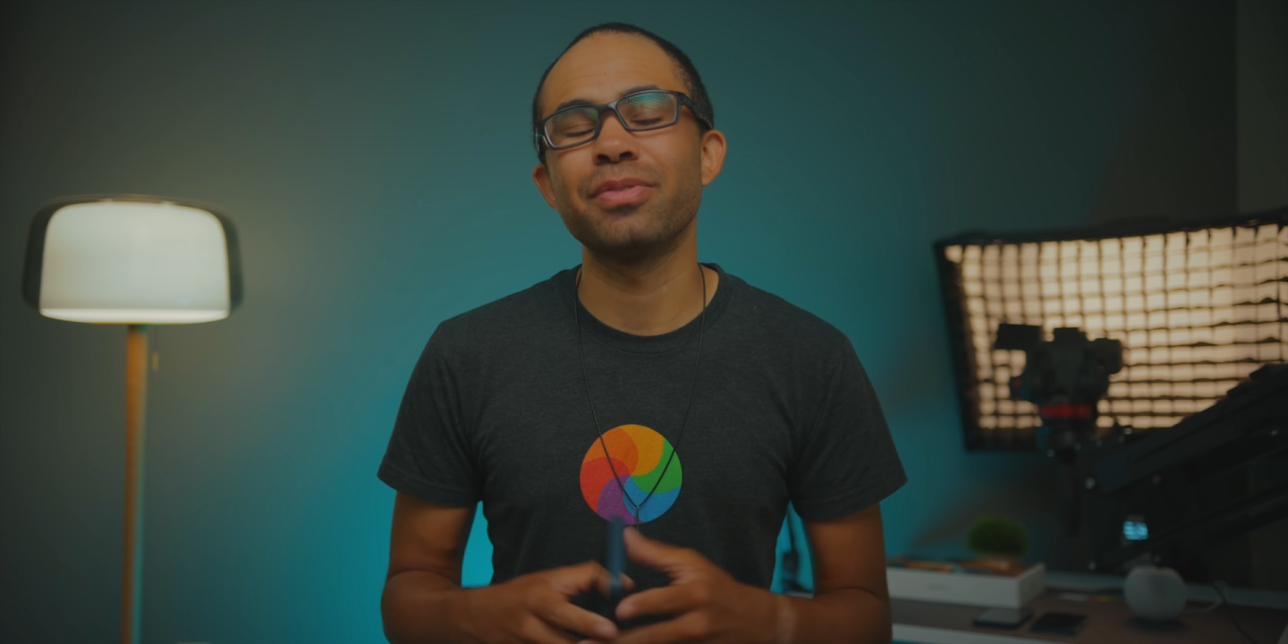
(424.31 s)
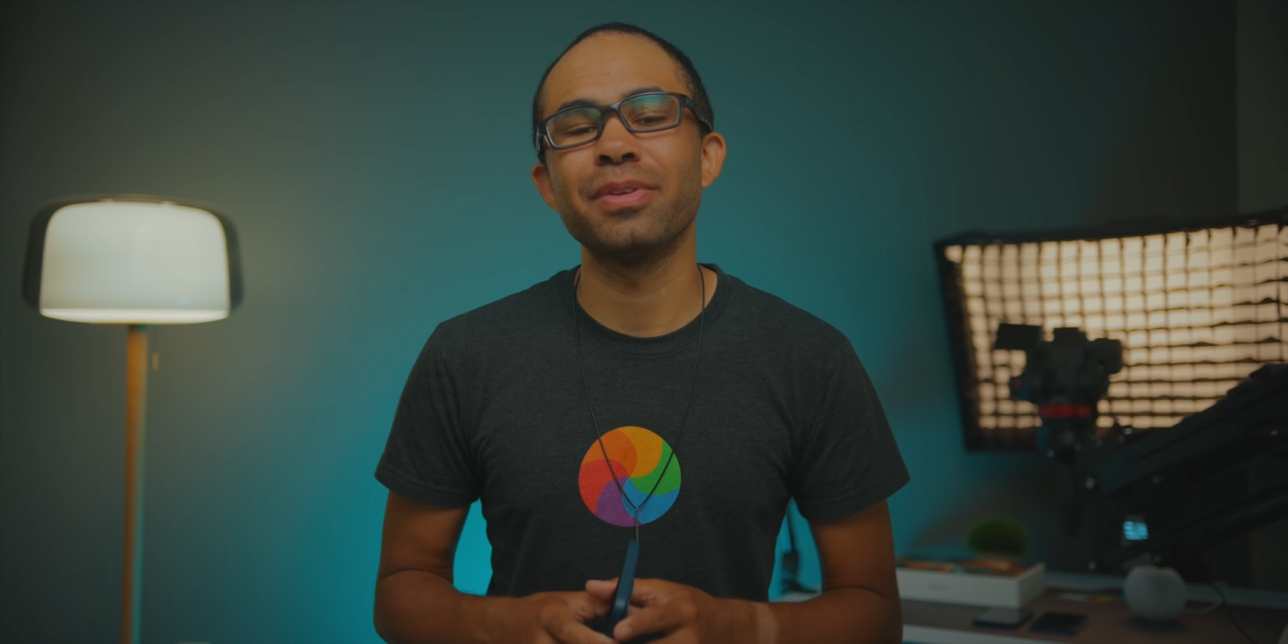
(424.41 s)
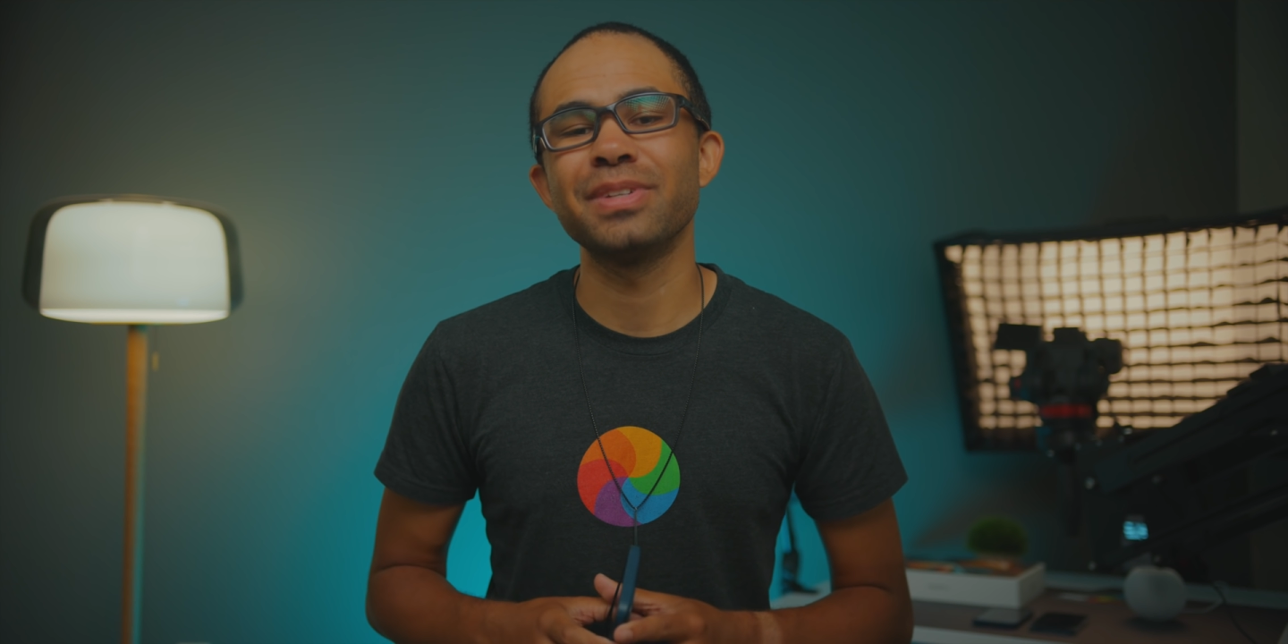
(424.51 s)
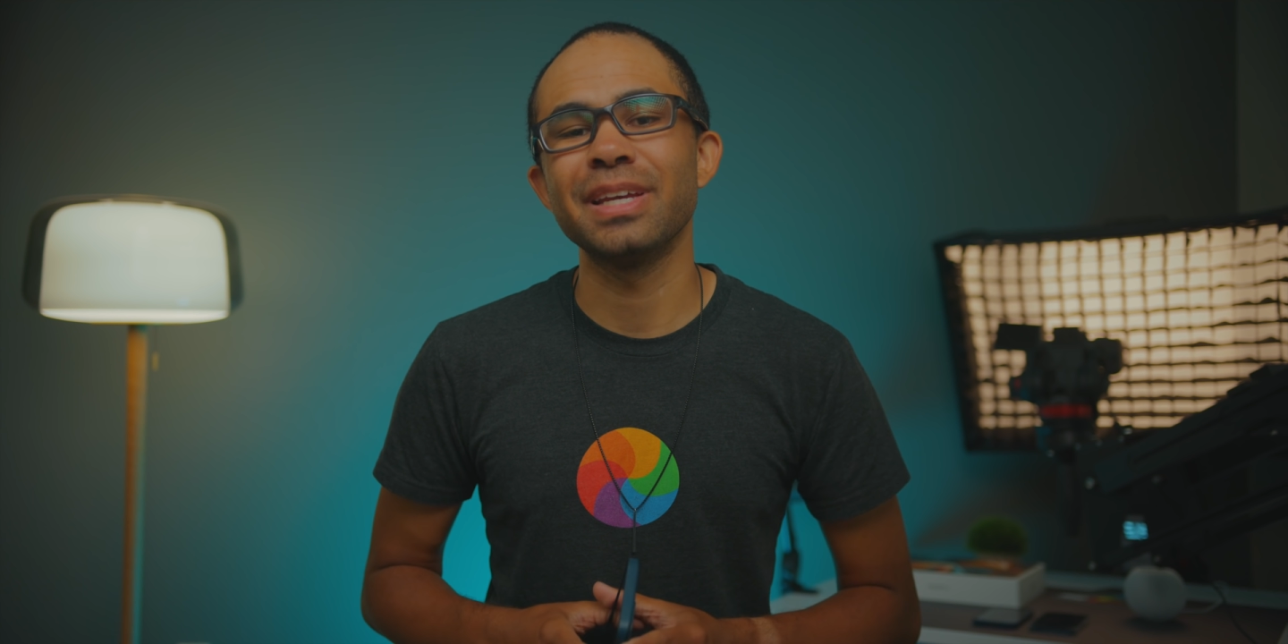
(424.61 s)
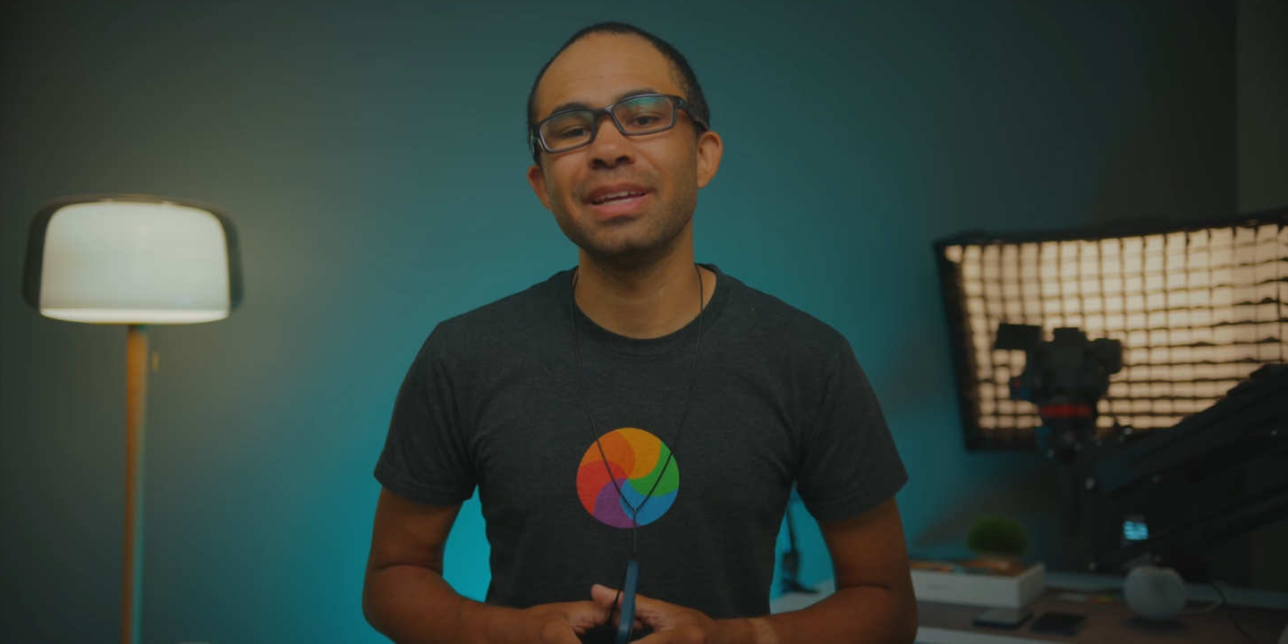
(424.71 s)

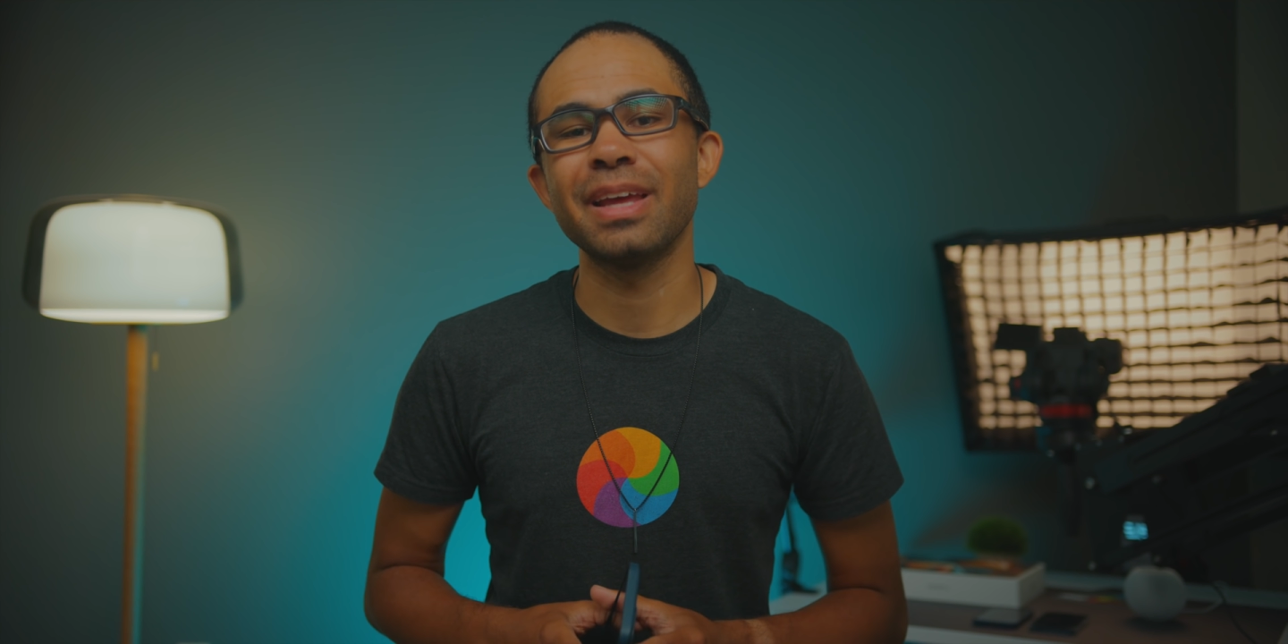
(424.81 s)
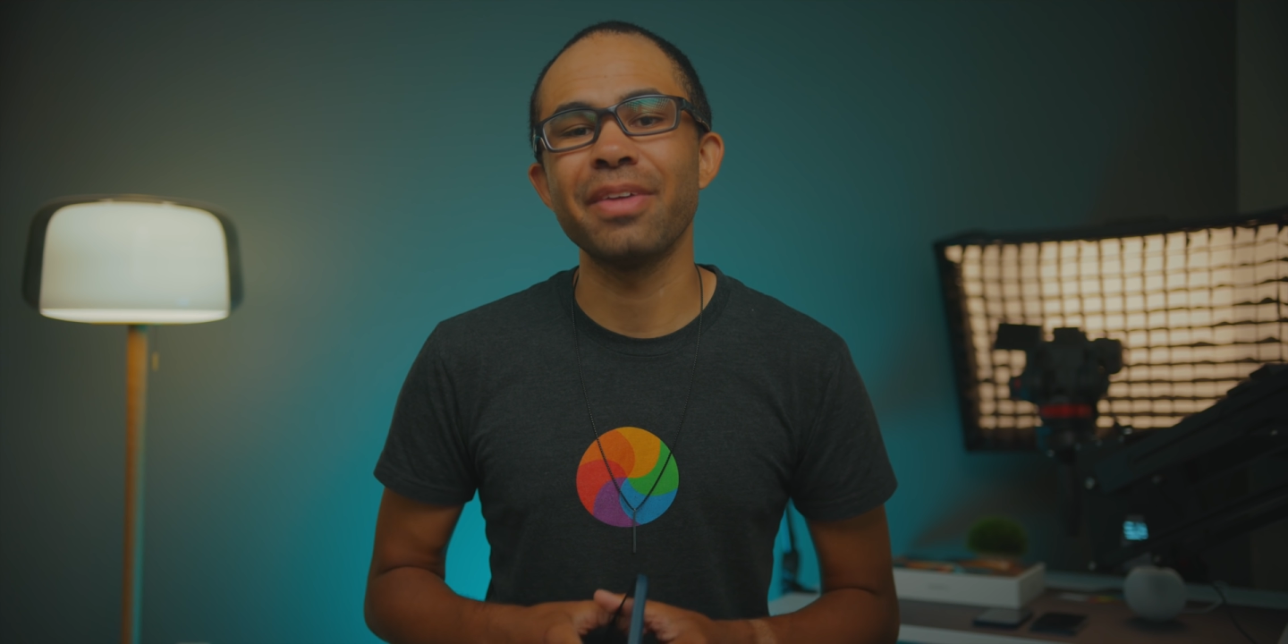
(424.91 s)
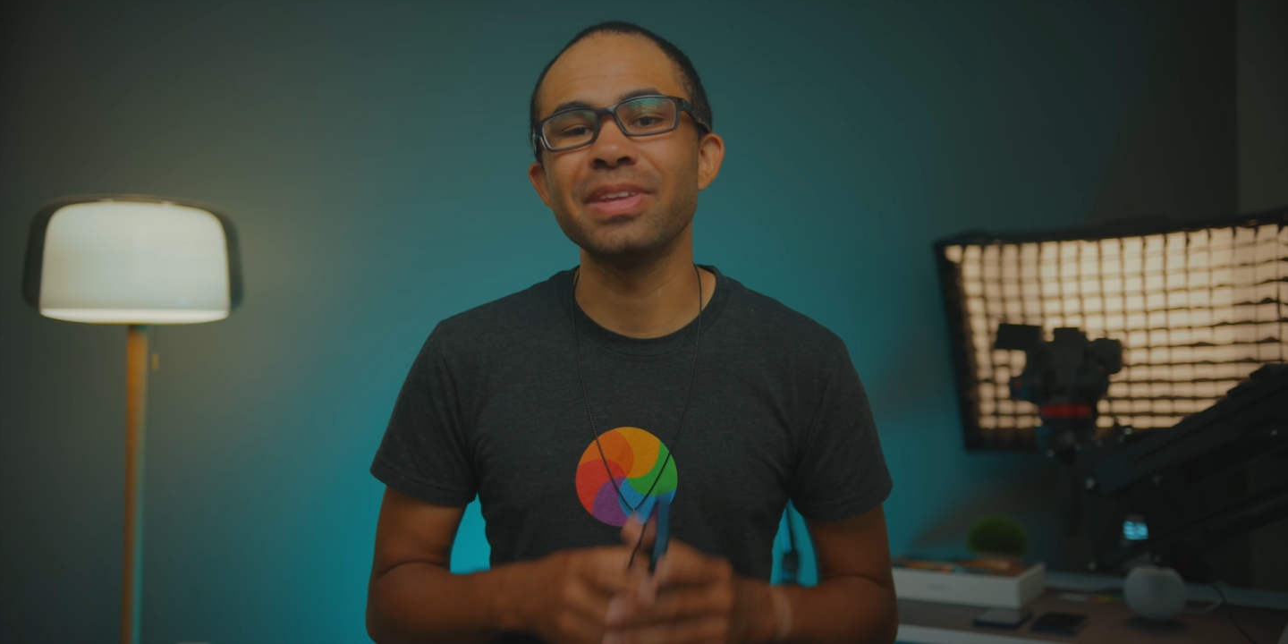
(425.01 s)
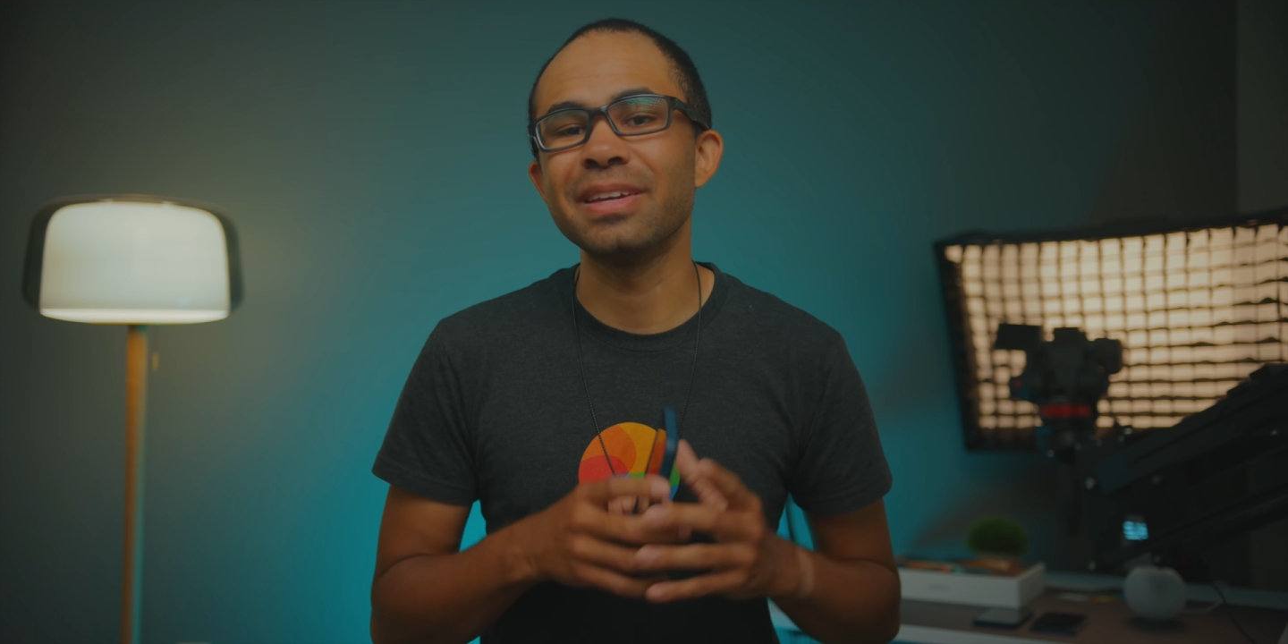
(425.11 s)
15 and